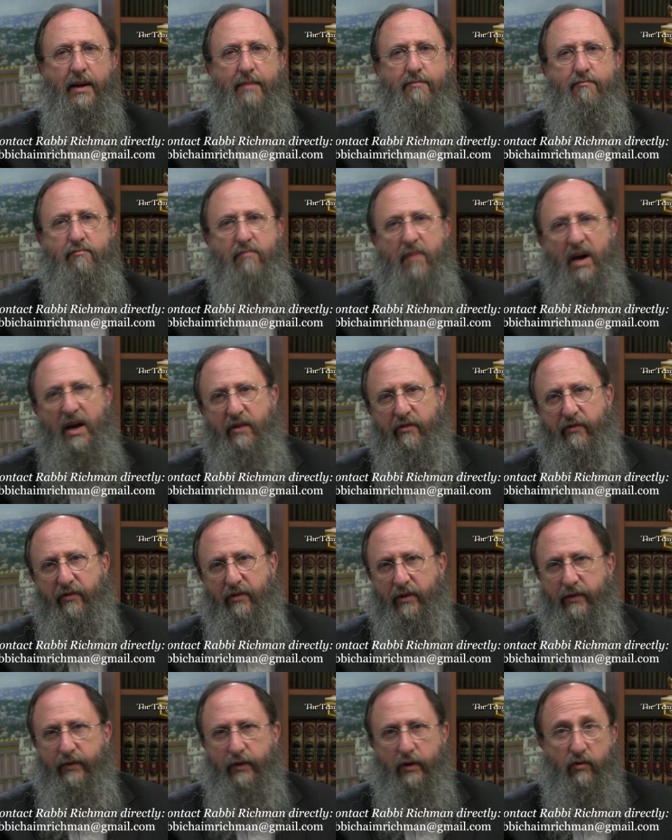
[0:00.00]
and
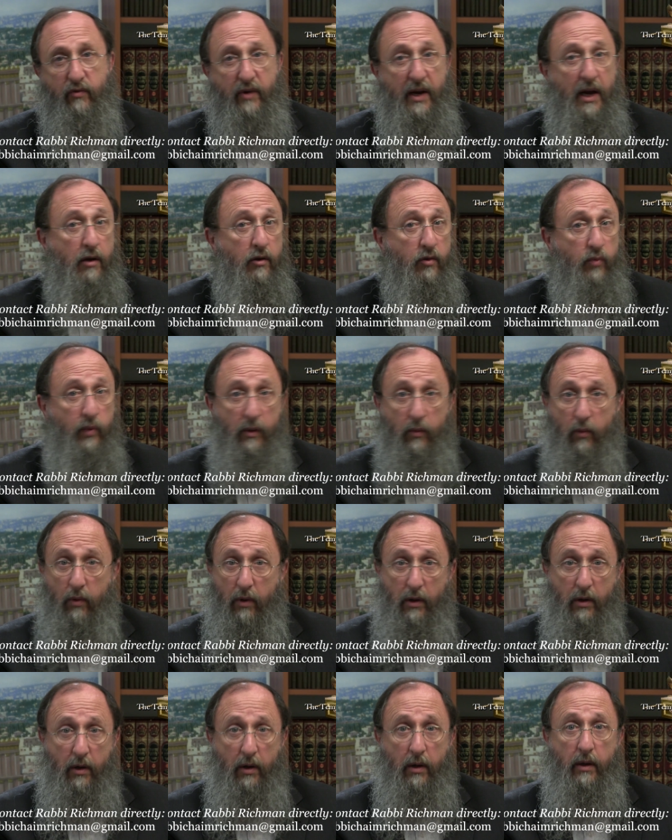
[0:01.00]
mindful of the ground we
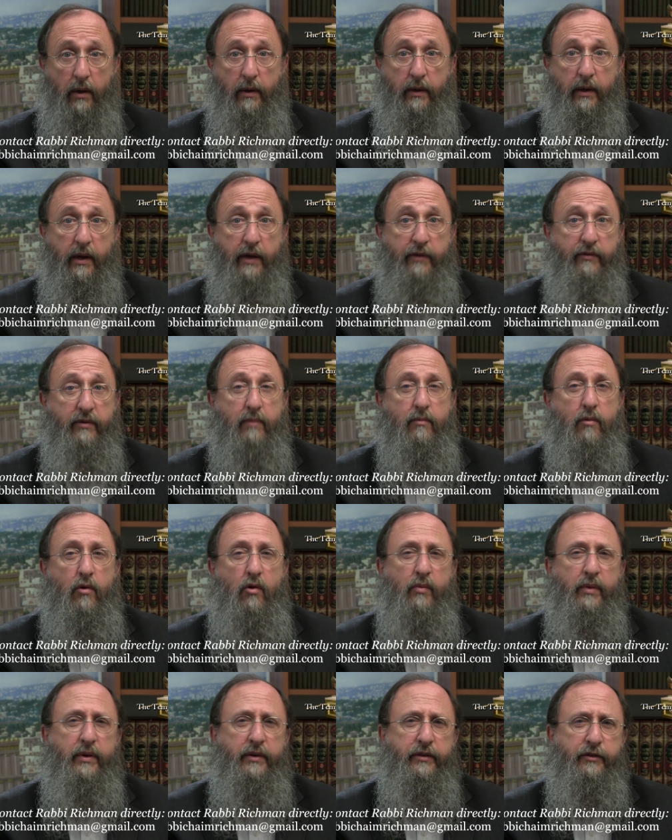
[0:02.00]
walk on at every
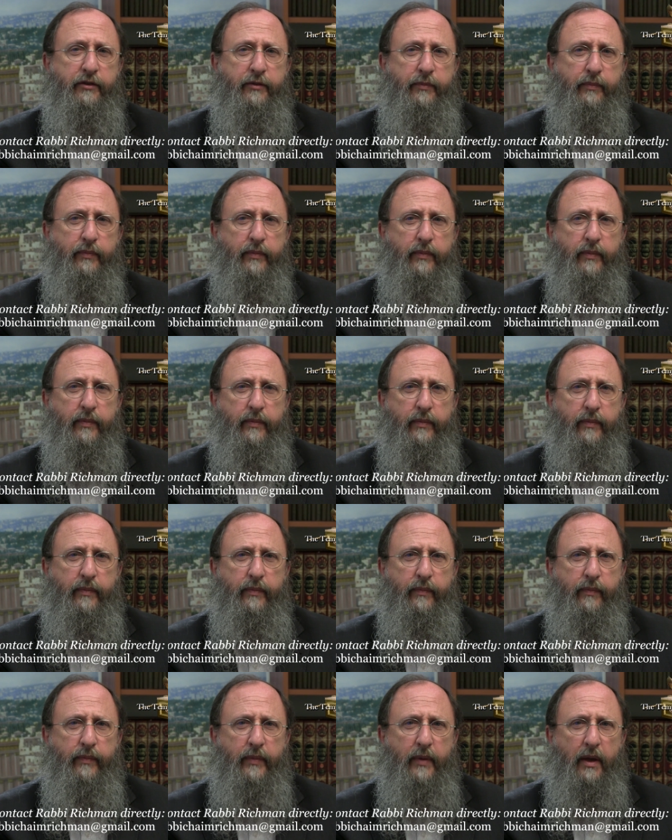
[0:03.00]
moment.
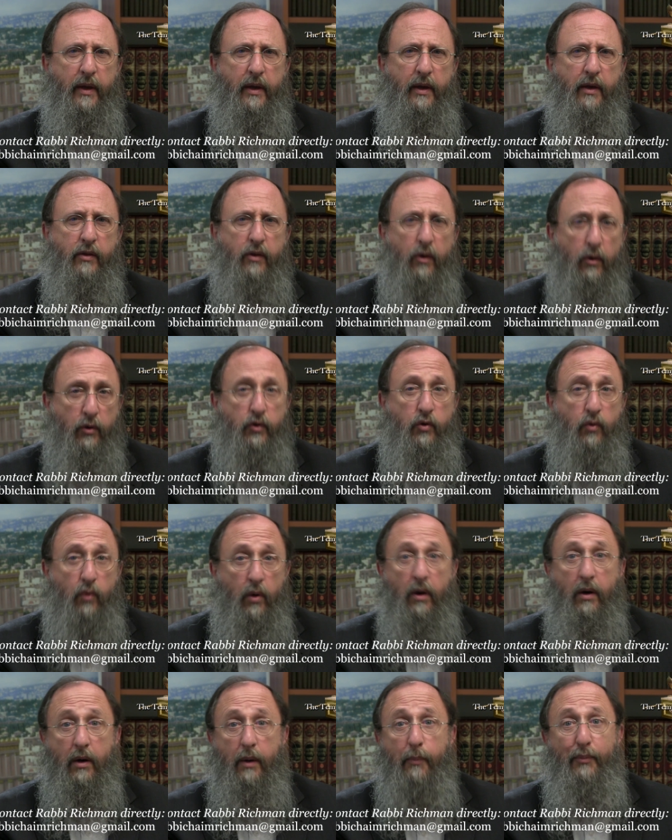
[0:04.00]
Those who
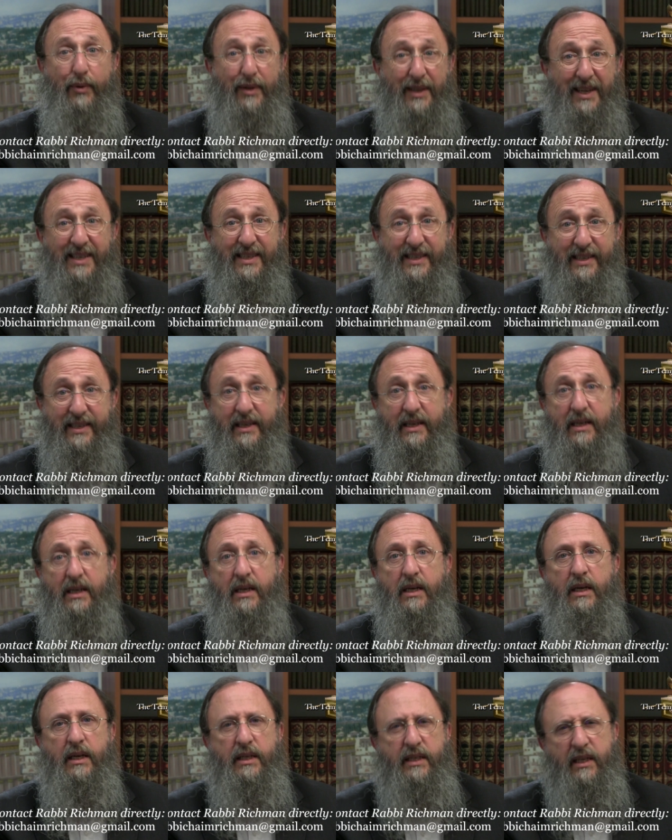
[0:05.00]
are blessed
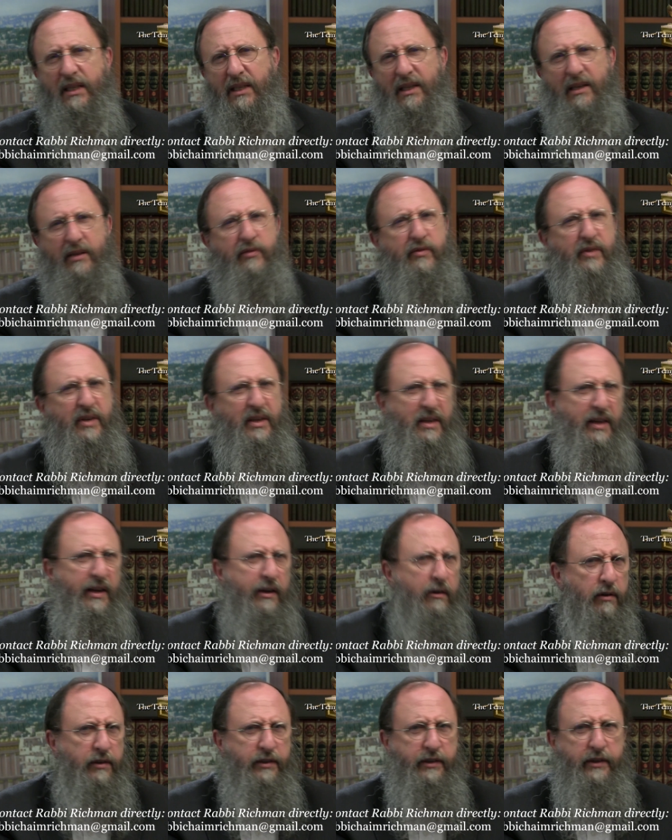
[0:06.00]
to live in
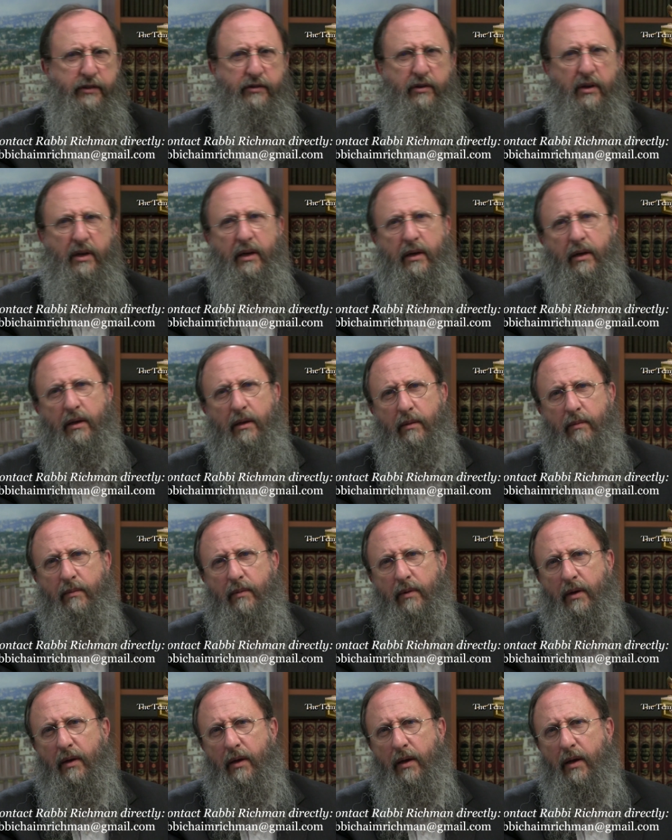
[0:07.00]
Eretz Israel,
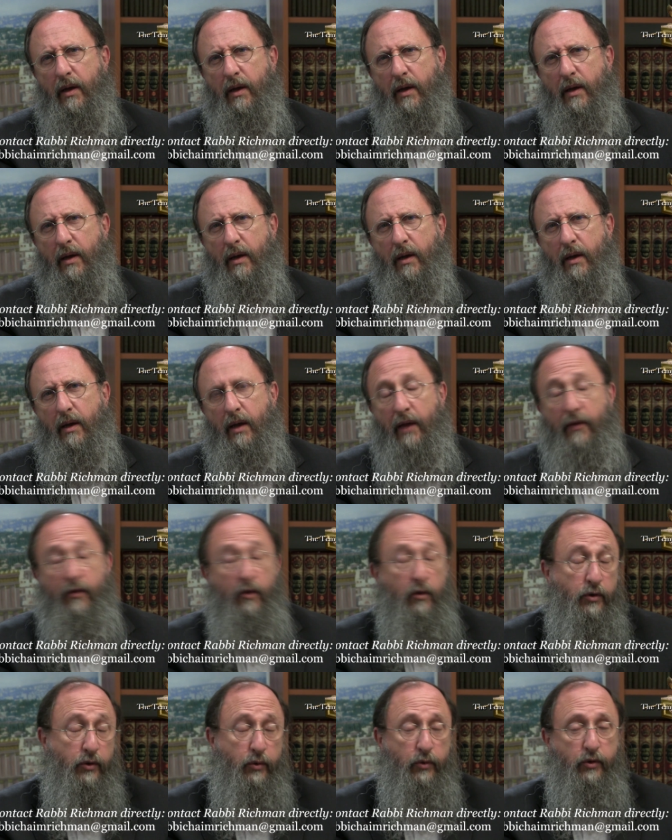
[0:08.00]
and
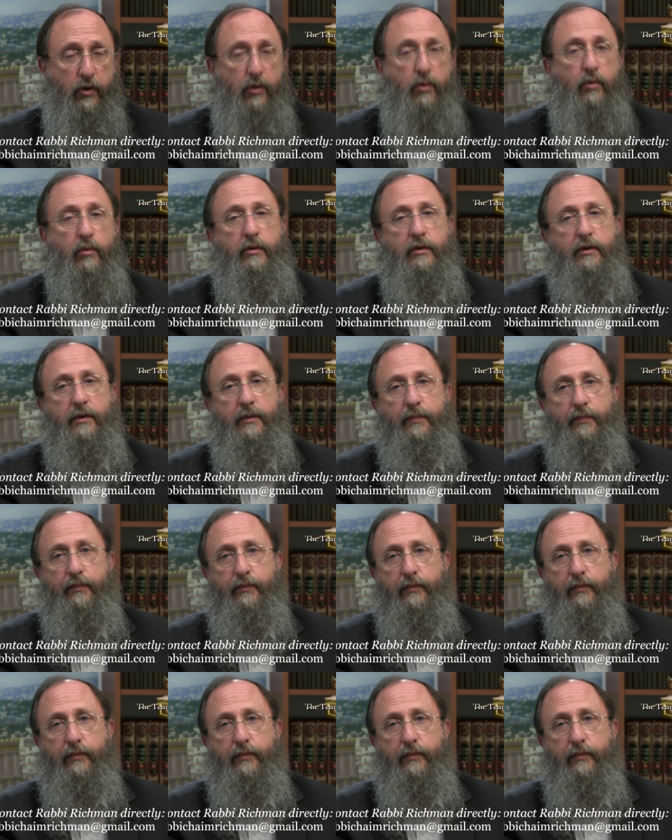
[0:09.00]
those who don't,